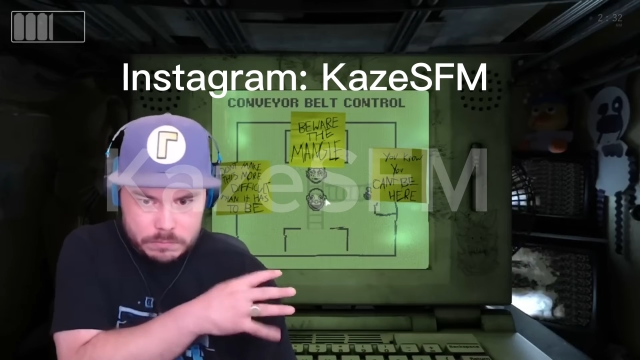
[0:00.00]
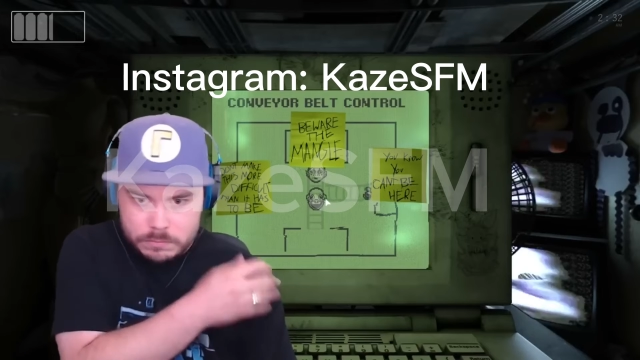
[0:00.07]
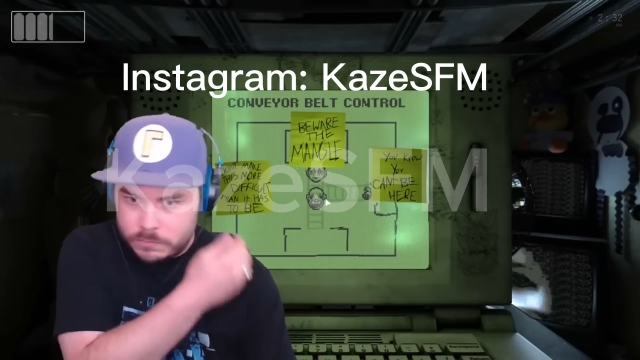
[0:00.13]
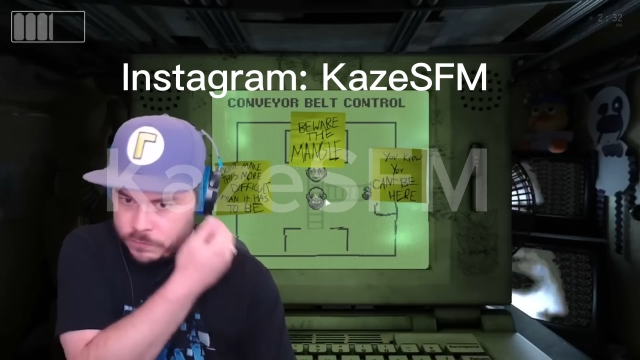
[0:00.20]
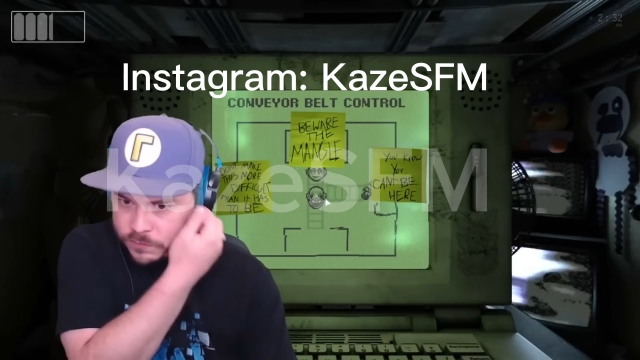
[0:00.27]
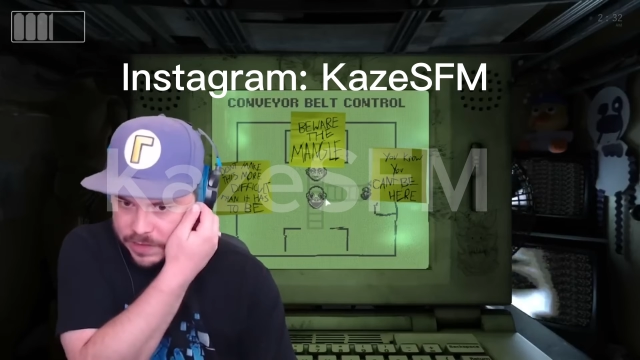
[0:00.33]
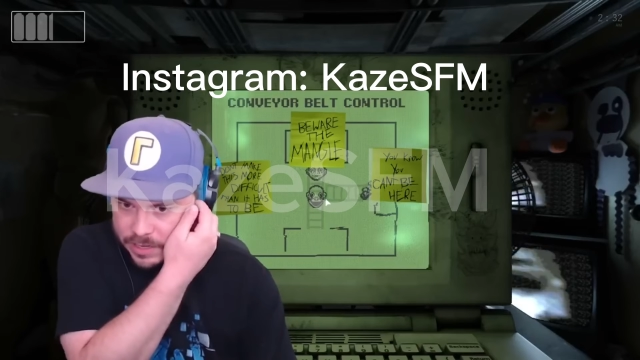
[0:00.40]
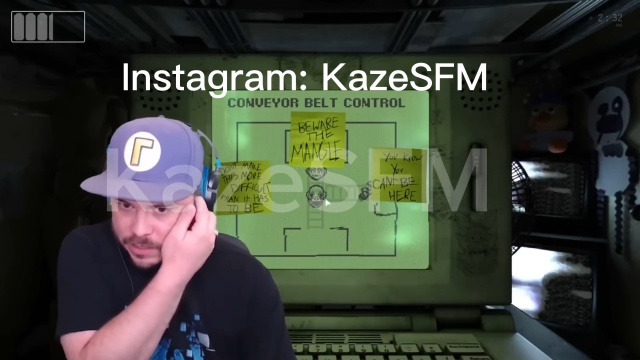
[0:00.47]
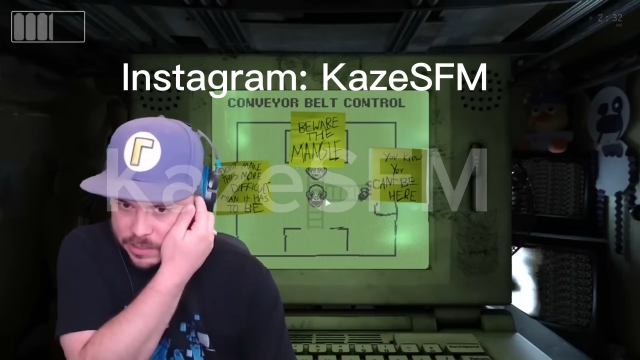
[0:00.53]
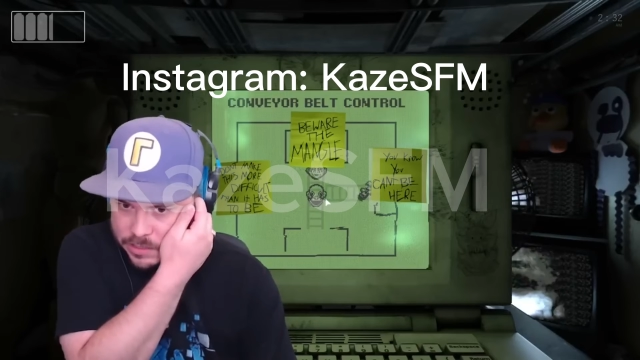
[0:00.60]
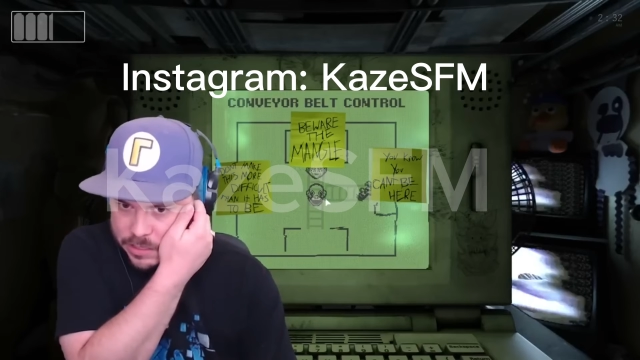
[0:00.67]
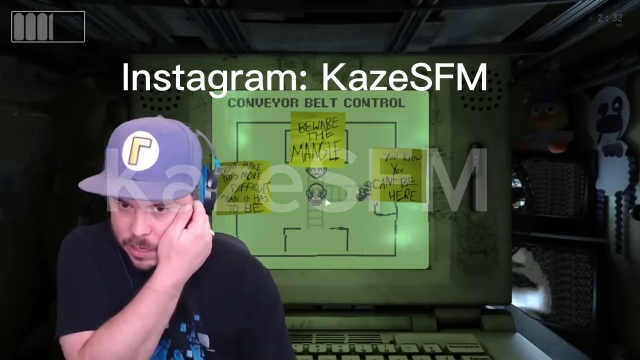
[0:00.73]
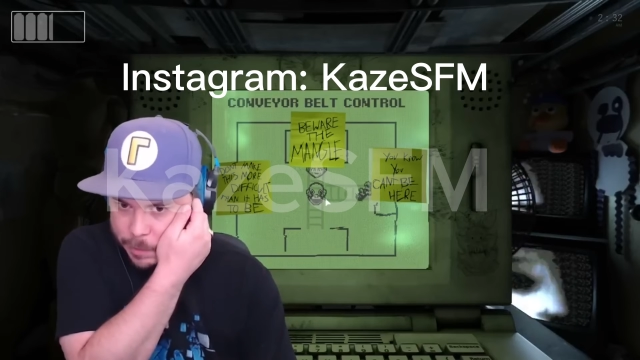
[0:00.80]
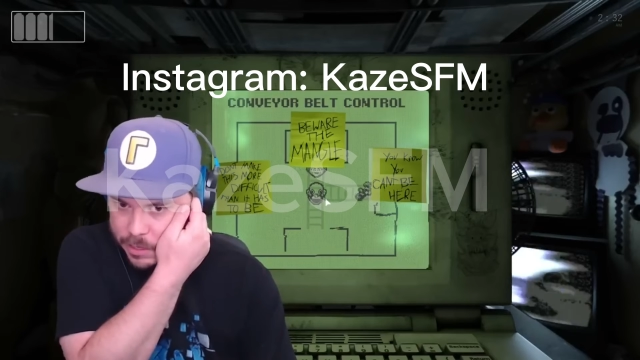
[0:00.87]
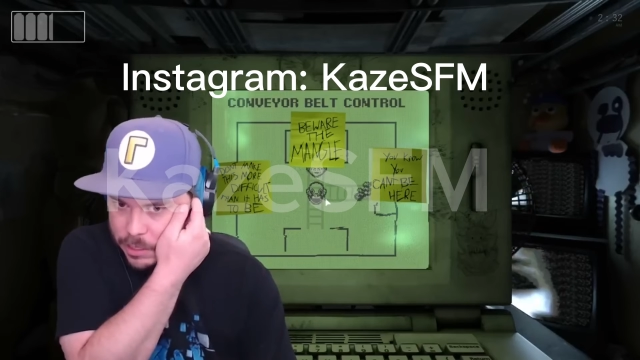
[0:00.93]
vent is
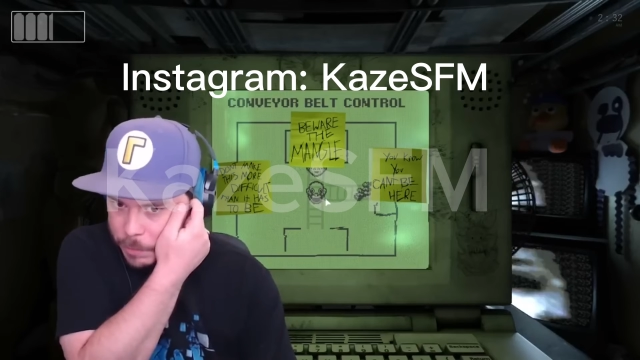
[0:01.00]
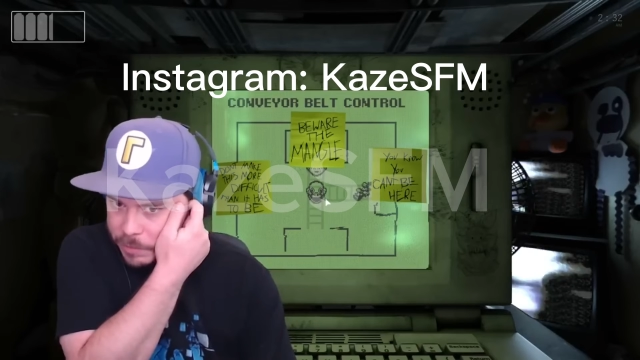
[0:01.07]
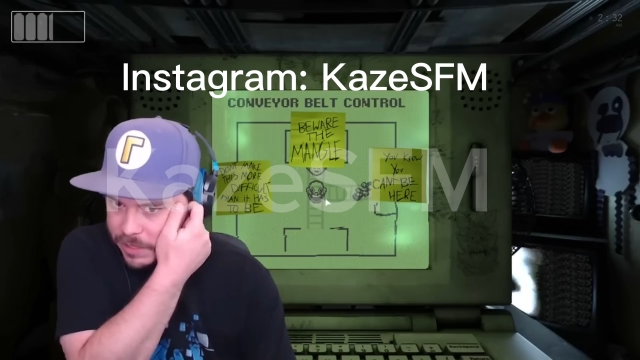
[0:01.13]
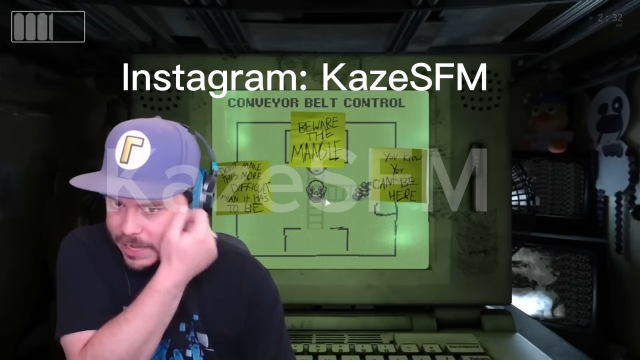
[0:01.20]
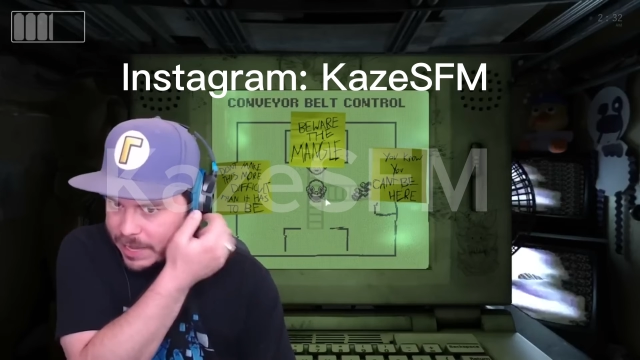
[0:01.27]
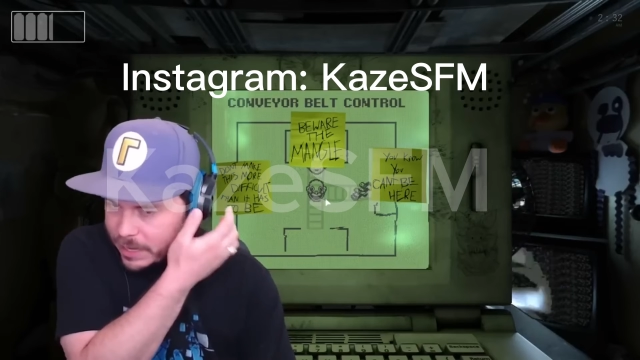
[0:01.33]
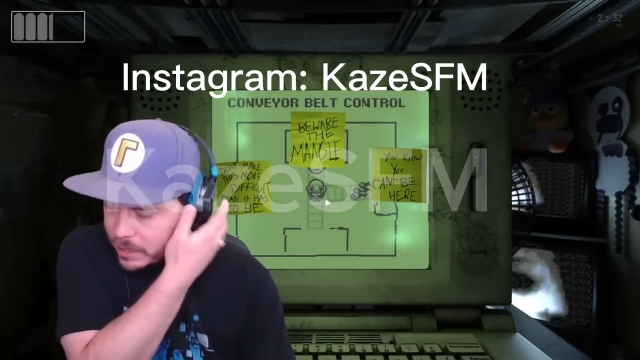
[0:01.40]
coming into play.